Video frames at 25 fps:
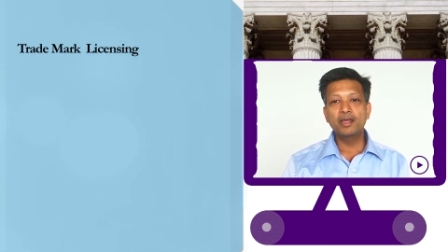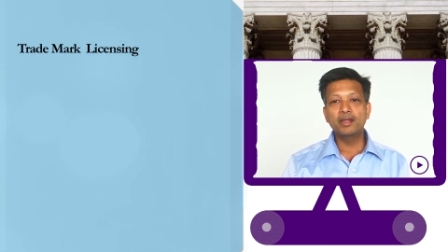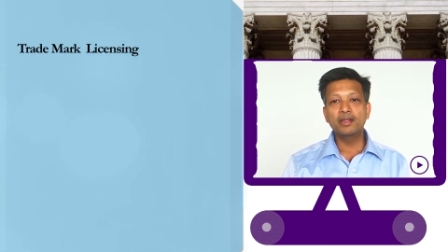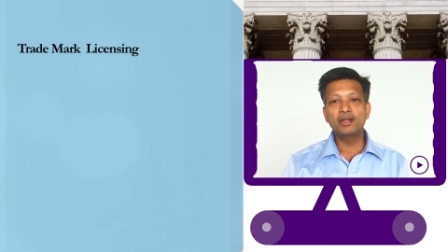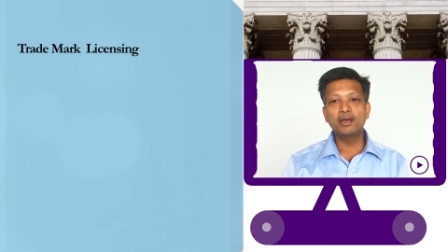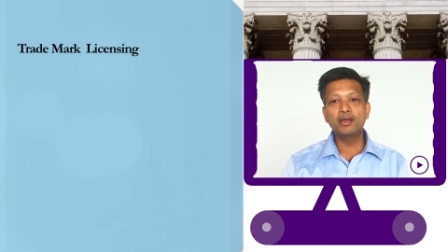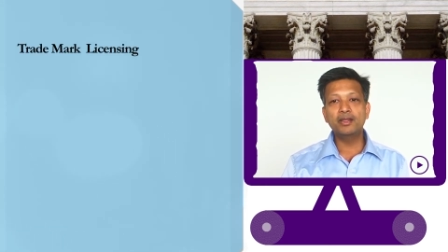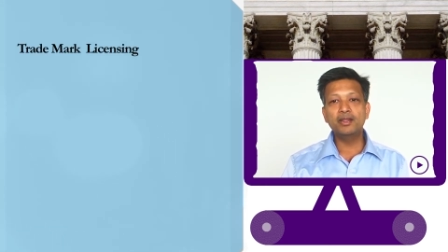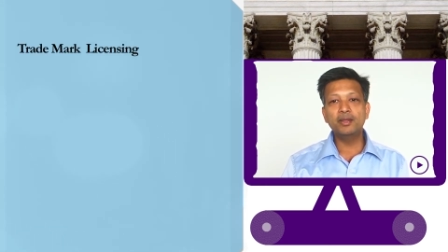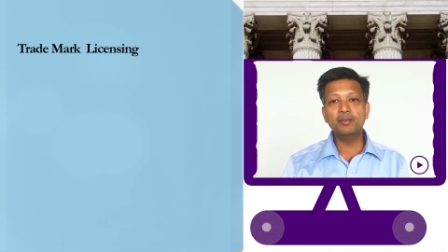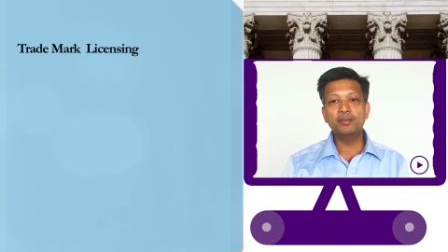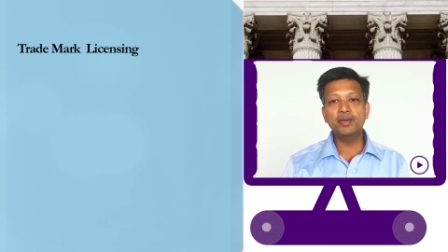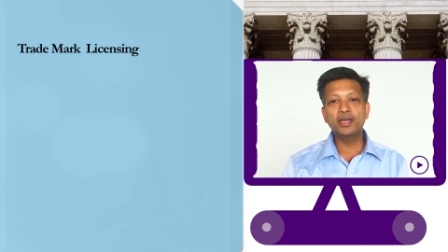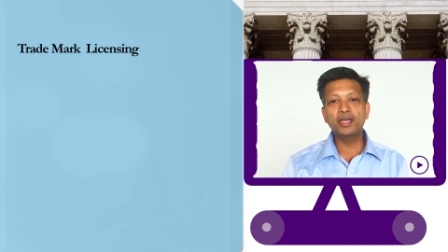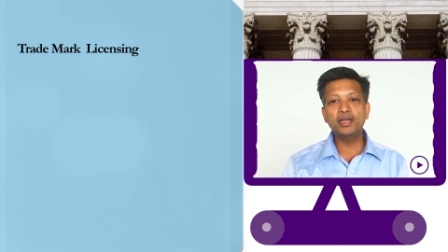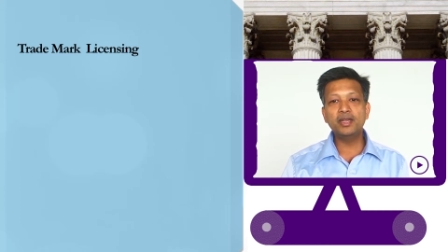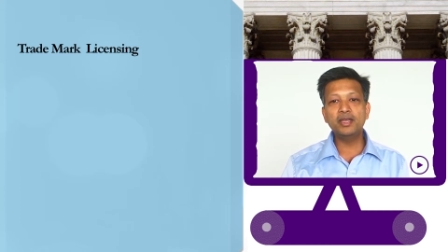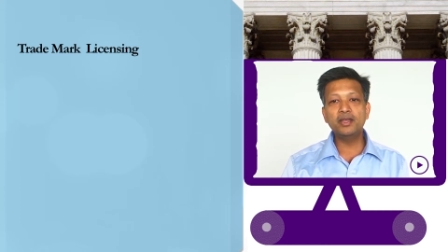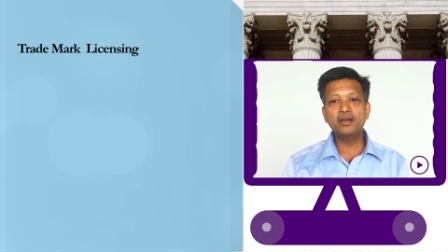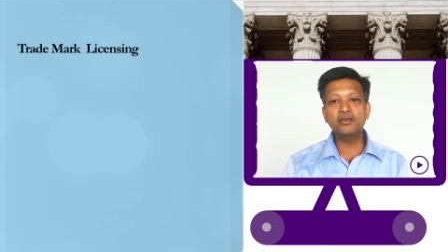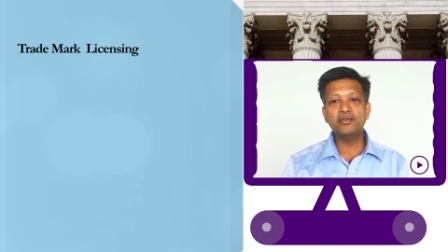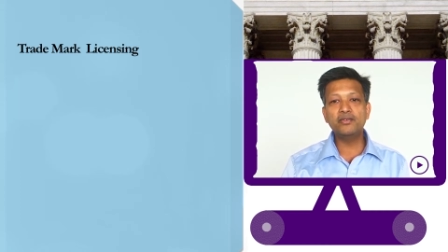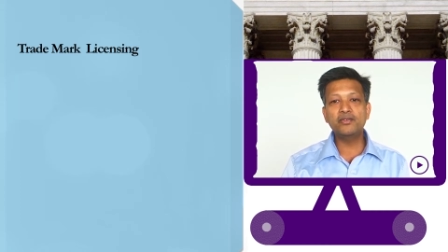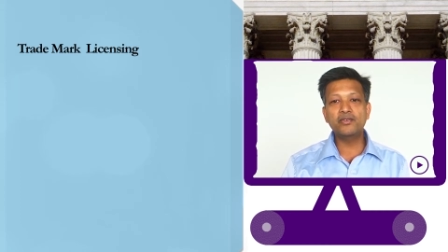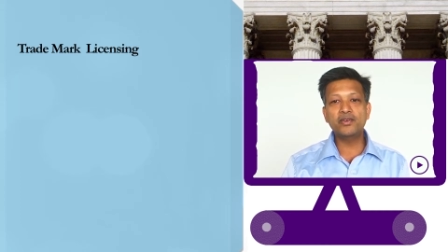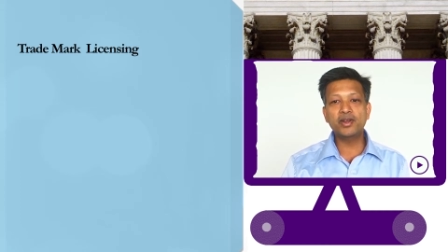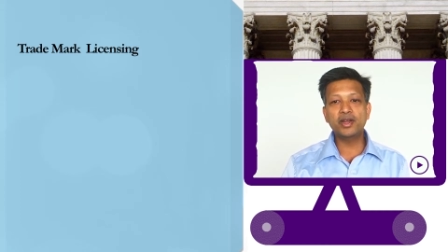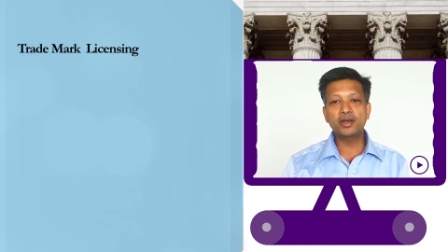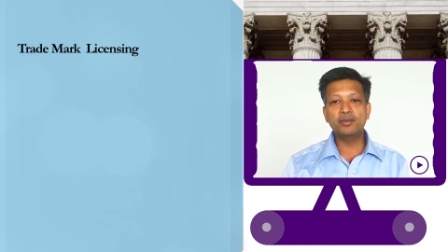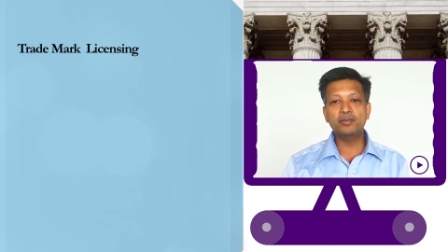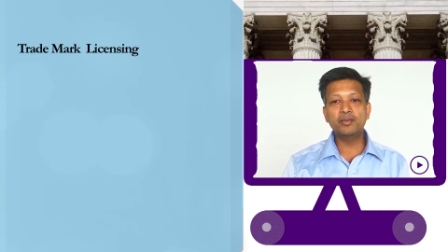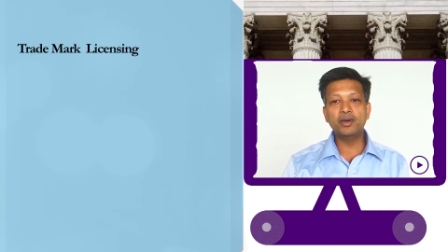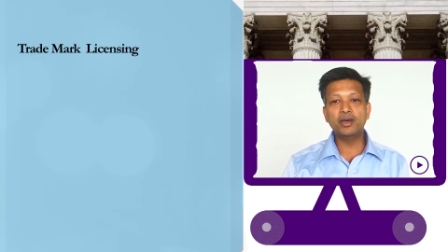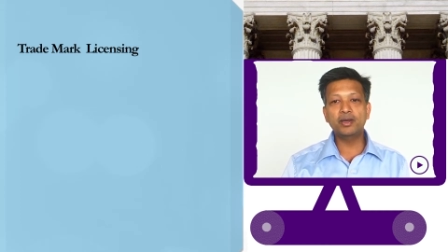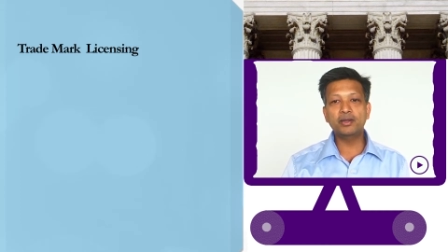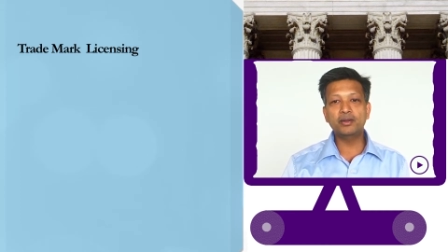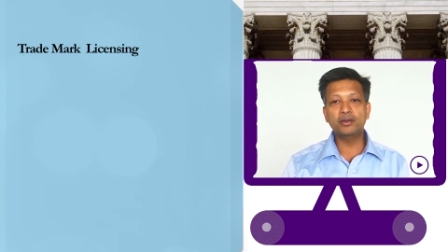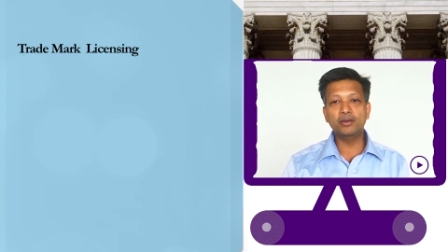Now in the beginning of
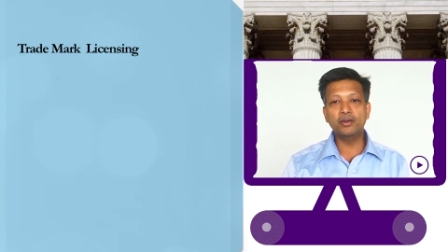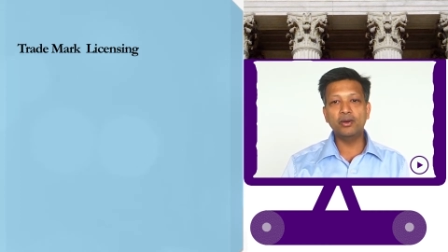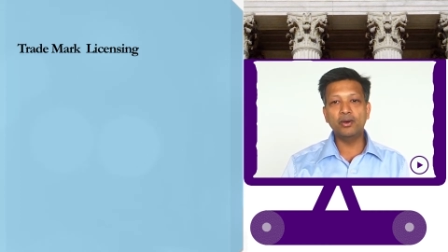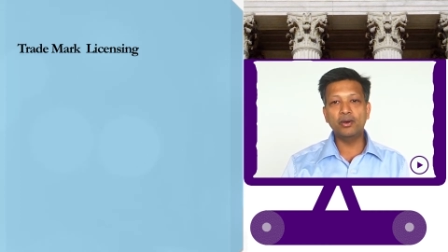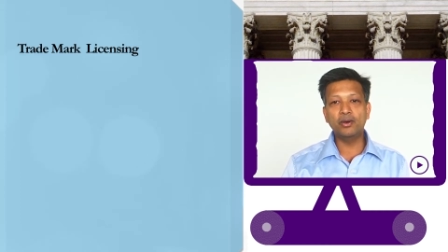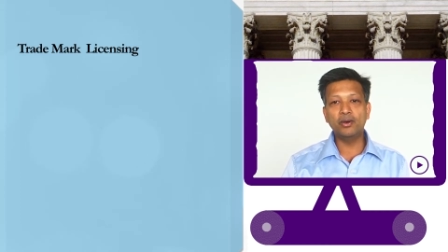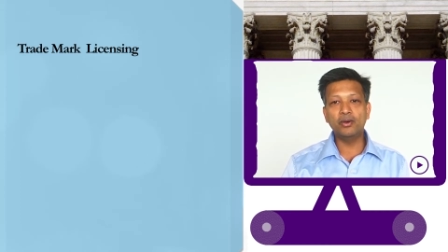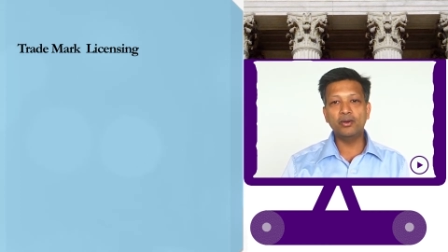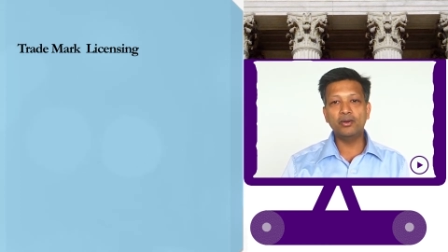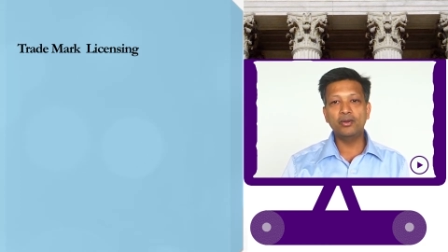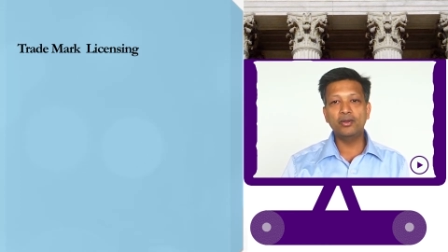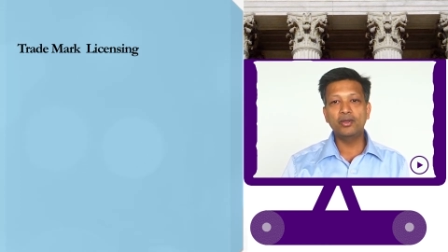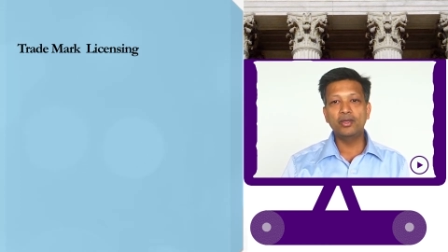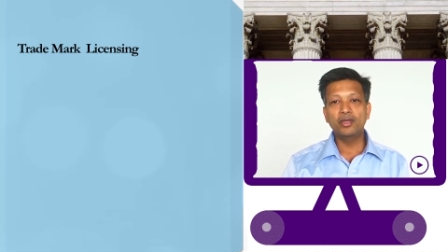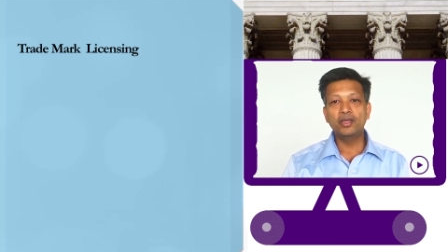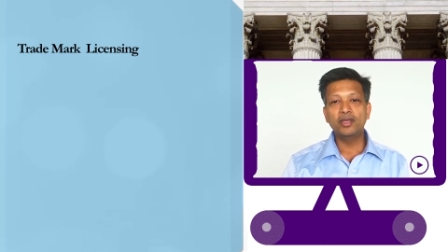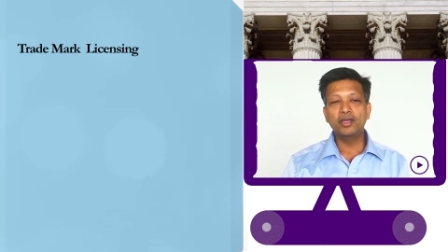trademark law,